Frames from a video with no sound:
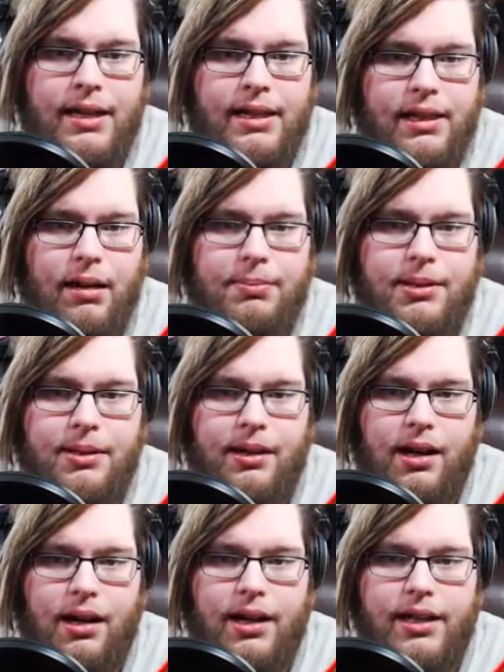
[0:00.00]
it's up
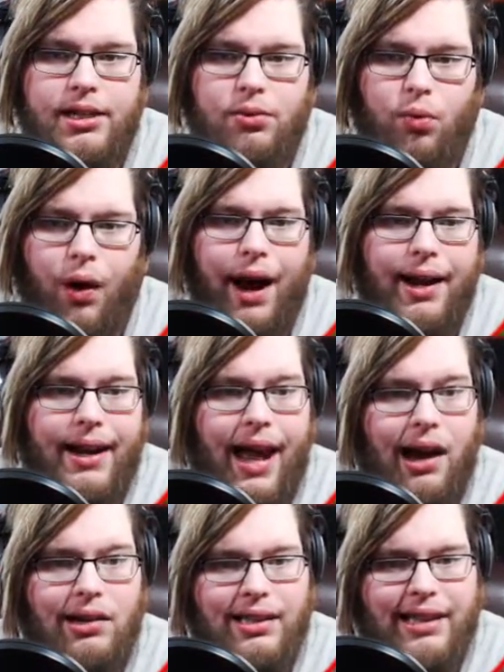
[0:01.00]
to us right
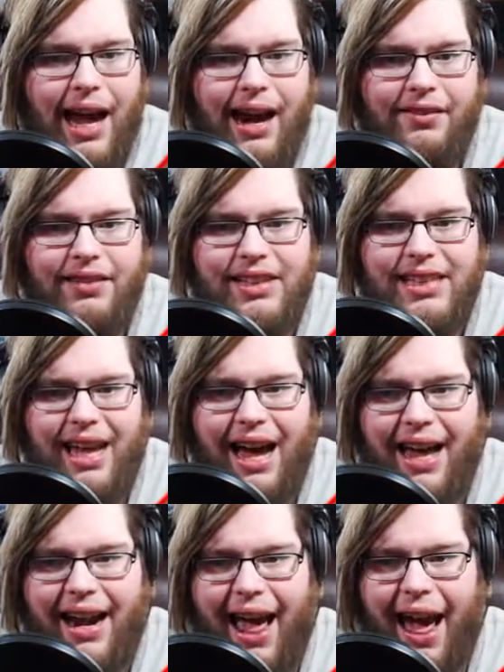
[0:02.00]
now to kind of
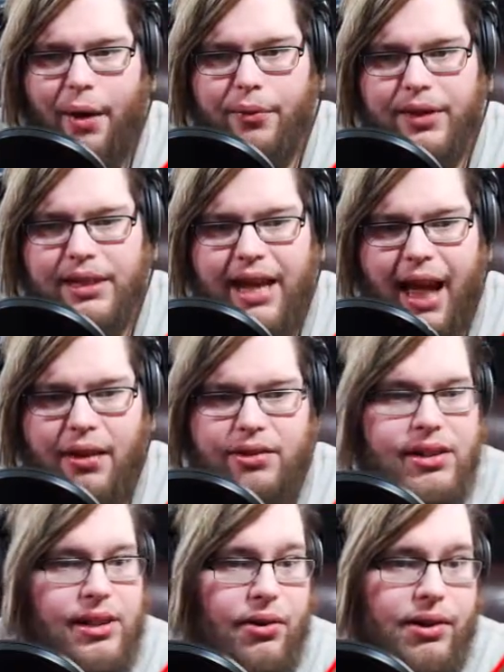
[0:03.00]
decide how this house
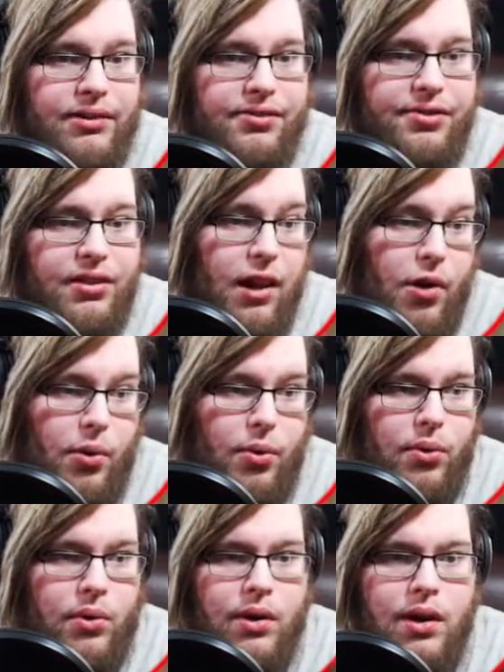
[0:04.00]
is going to
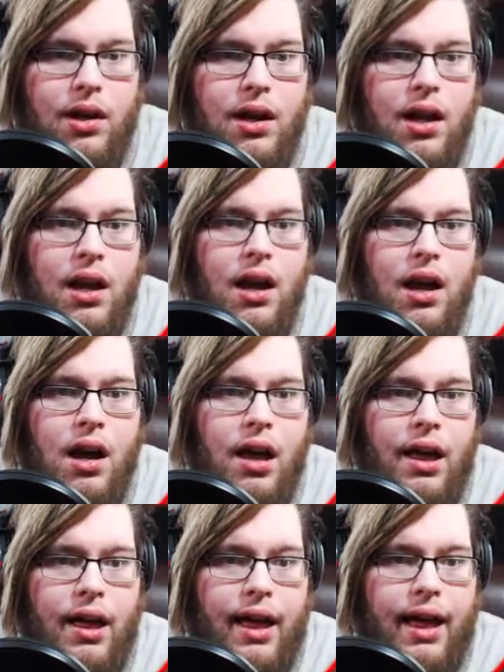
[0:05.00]
flow.
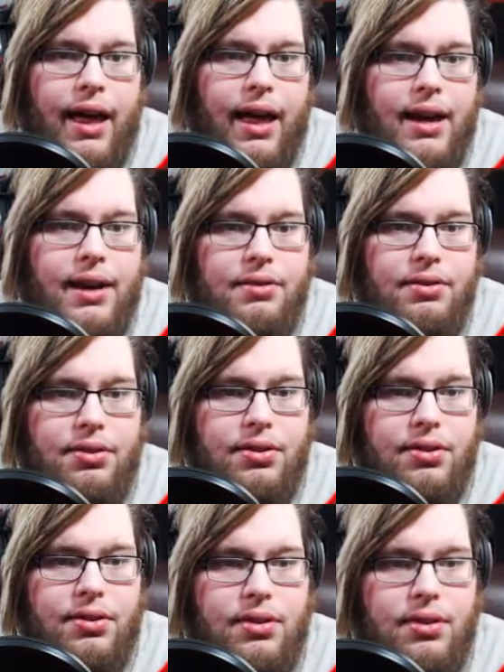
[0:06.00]
And
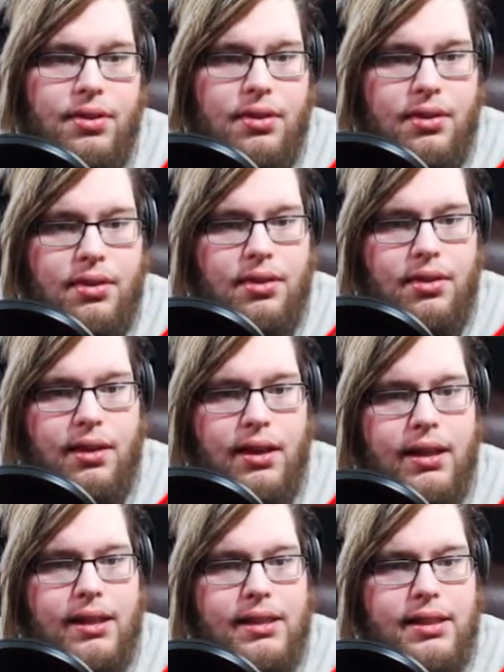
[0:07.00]

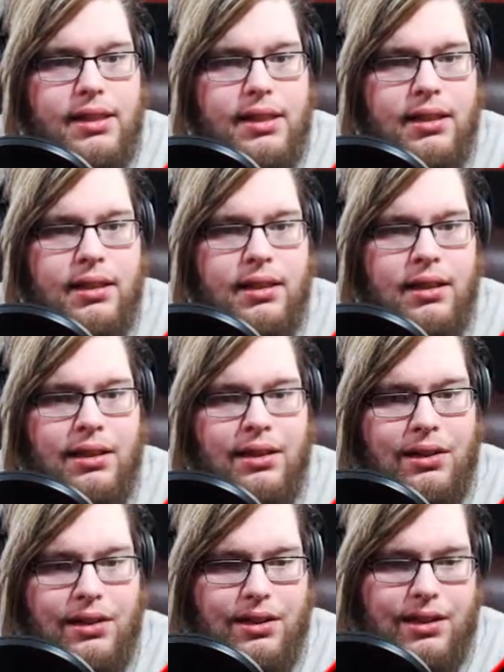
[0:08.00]
this
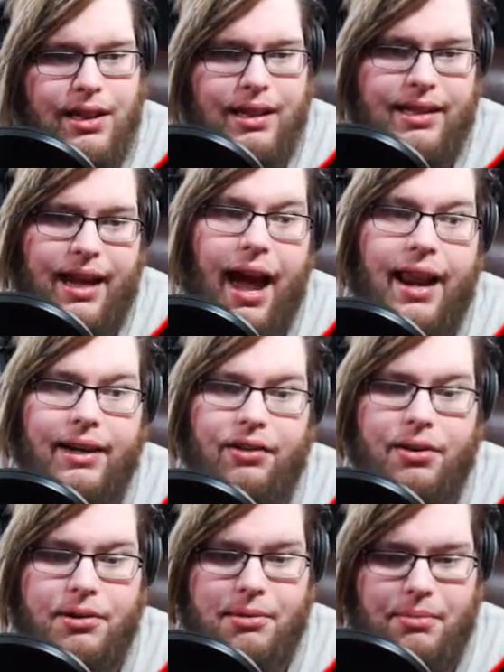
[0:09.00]
looks like a dining
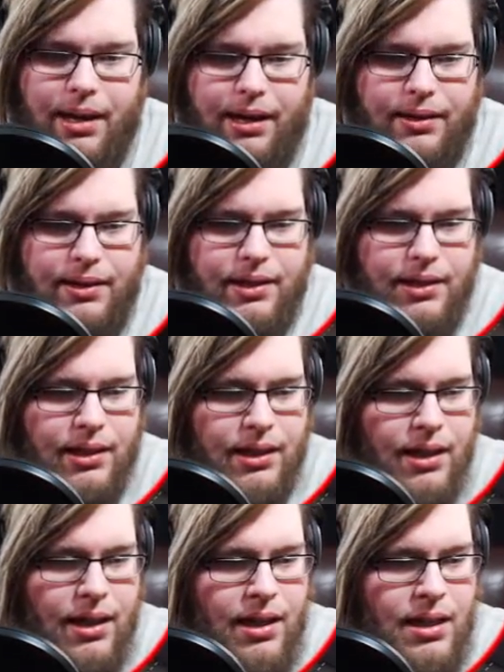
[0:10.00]
room to me.
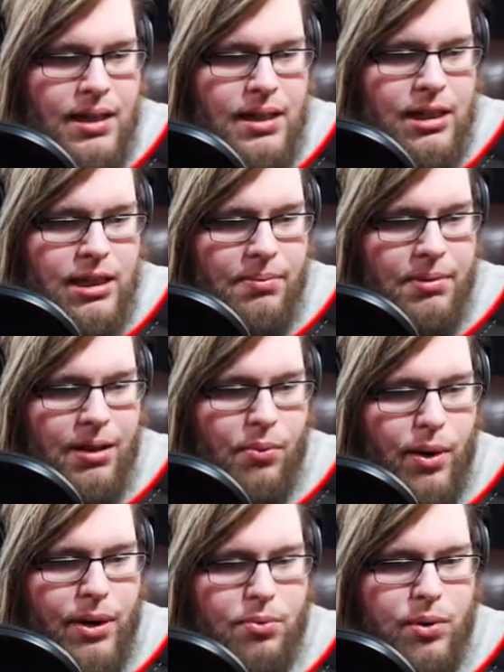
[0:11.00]
Something
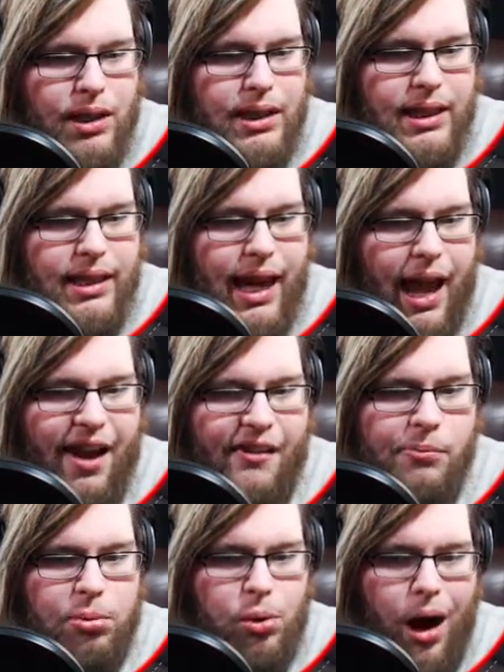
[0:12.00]
we really didn't
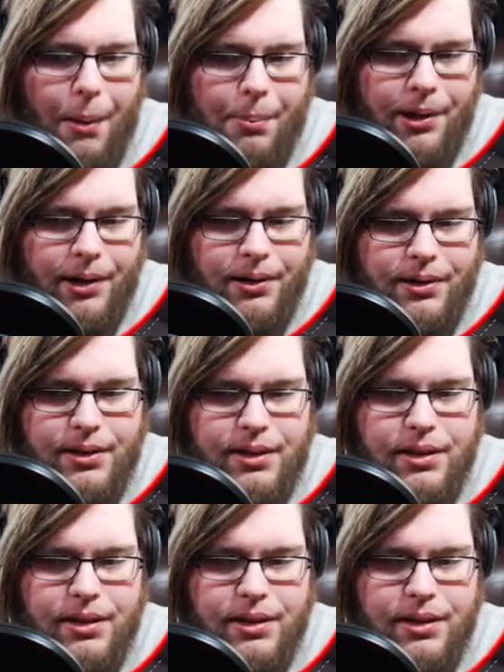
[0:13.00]
have proper.